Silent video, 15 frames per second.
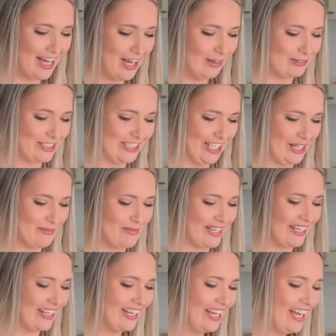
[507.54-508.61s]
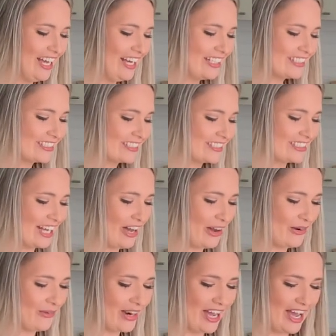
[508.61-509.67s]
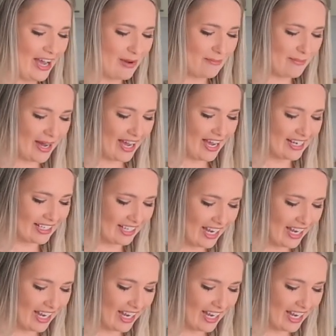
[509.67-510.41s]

of cinnamon. So, but